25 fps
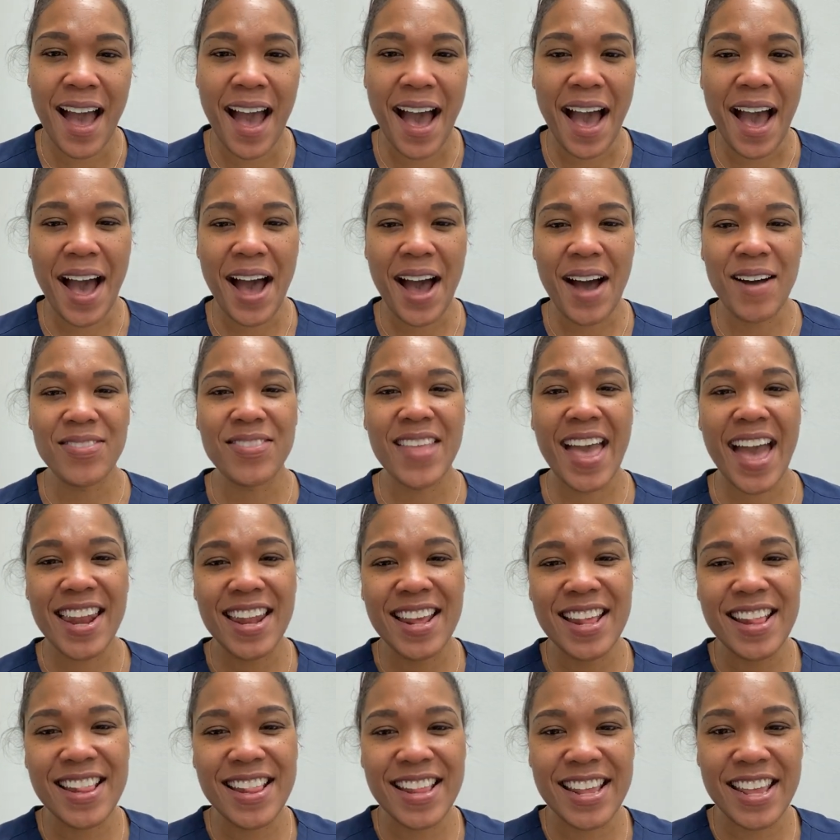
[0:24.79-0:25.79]
That
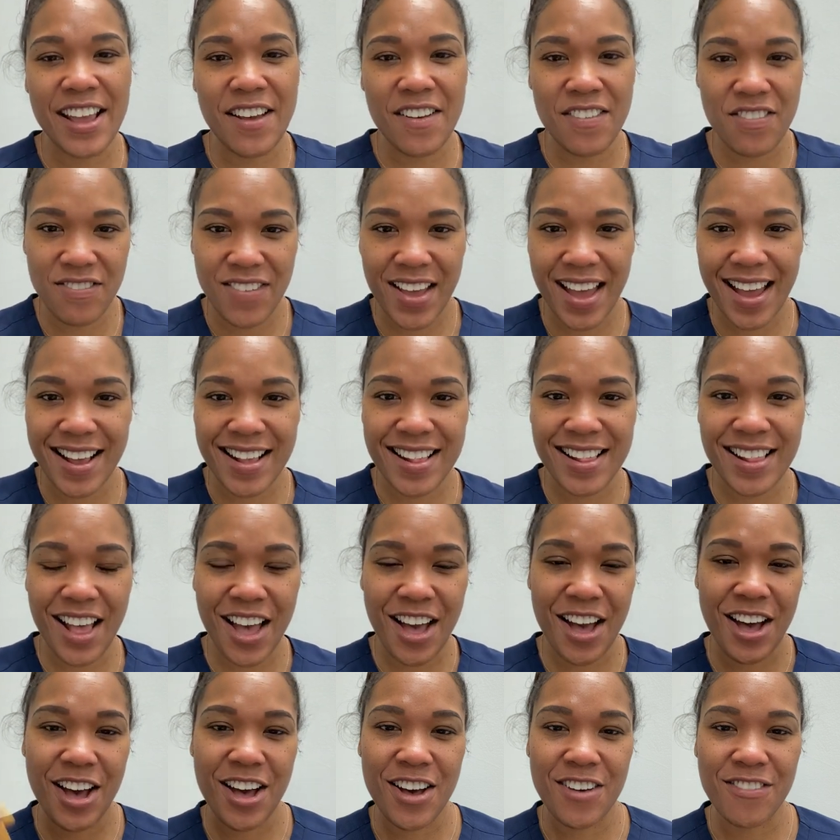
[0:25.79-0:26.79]
is the effects
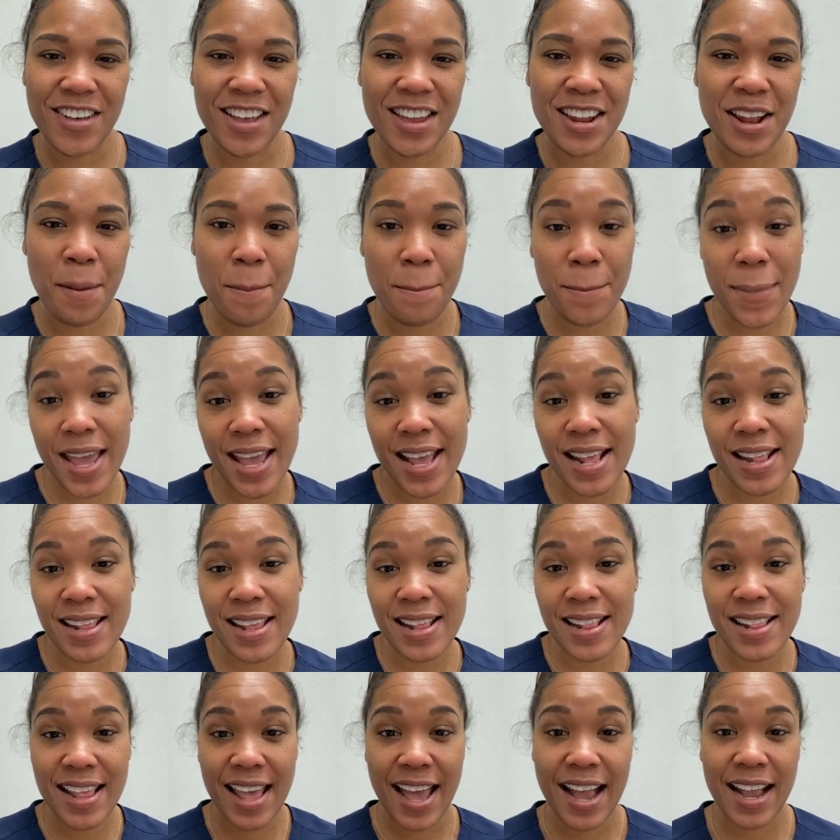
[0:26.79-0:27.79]
of an
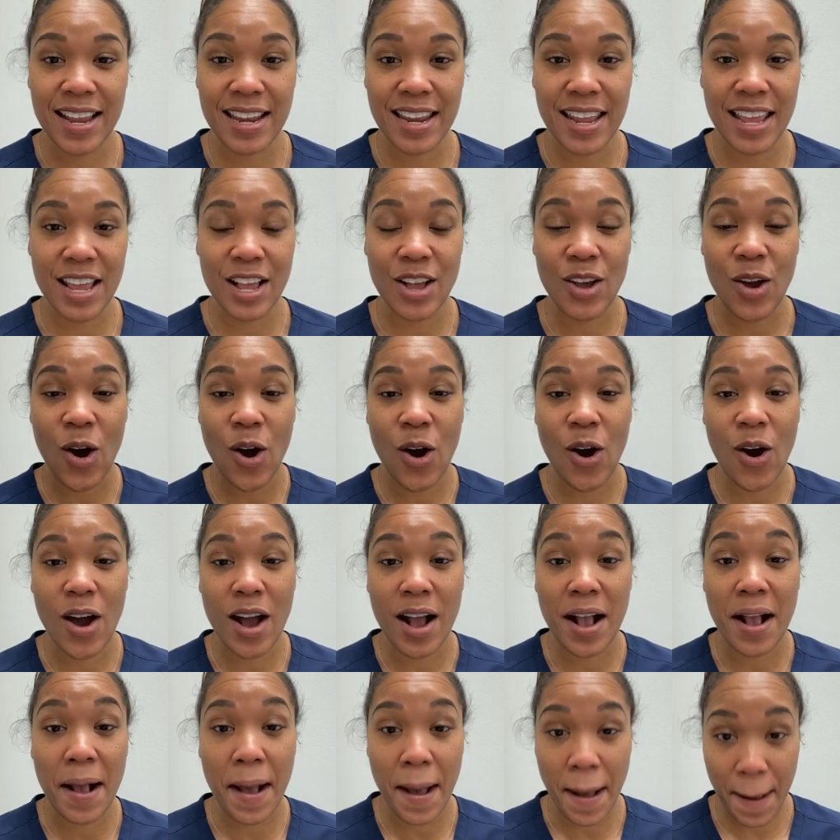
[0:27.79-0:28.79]
amazing technique
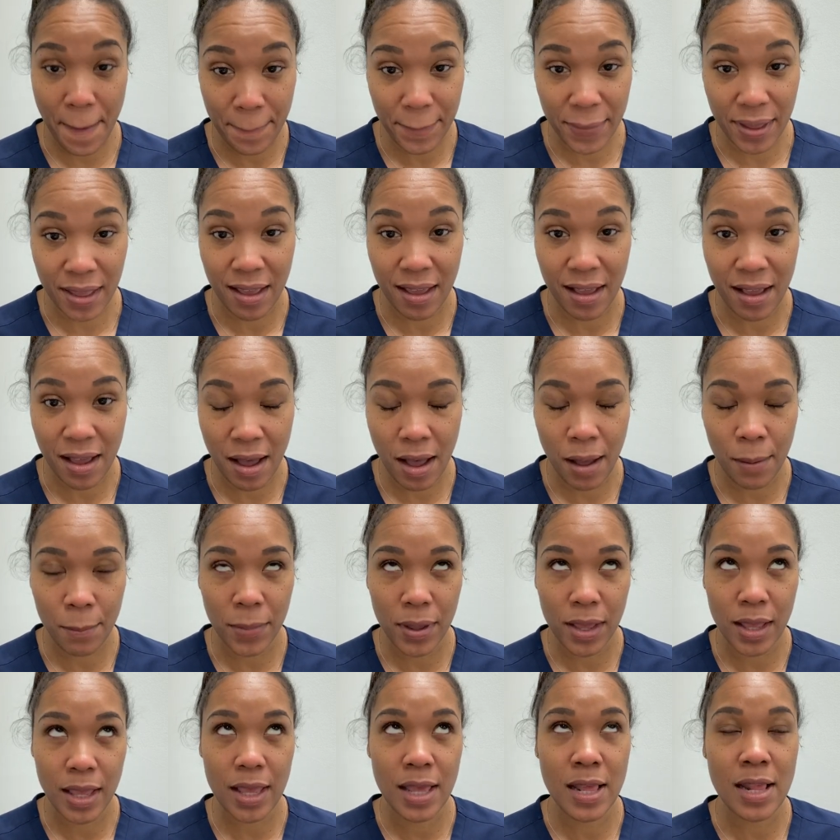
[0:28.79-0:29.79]
called cupping.
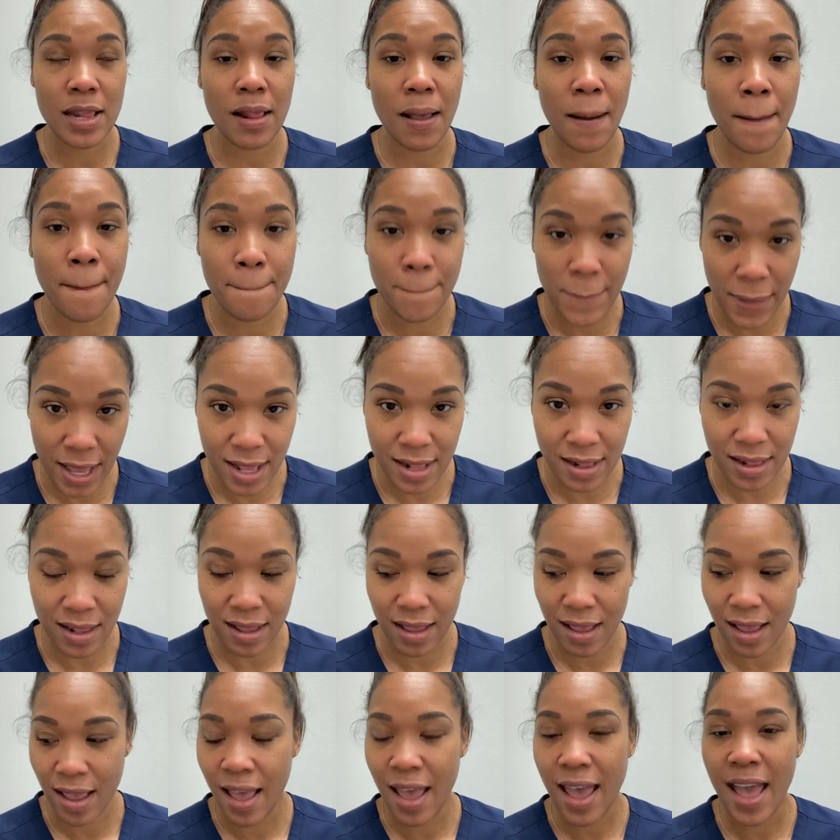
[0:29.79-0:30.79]
Cupping is
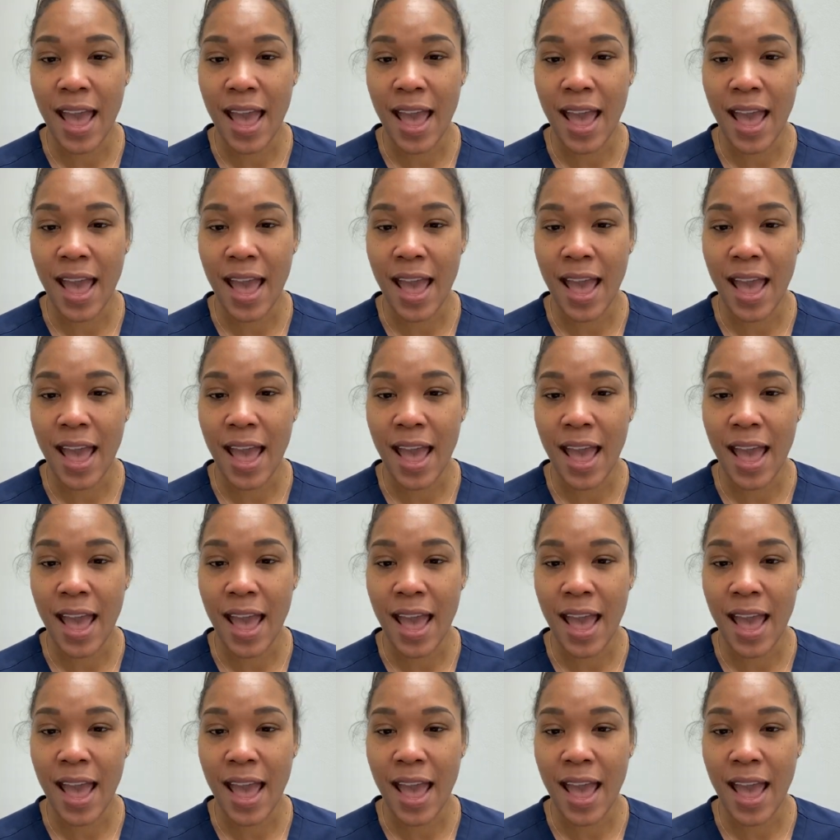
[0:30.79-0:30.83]
amazing.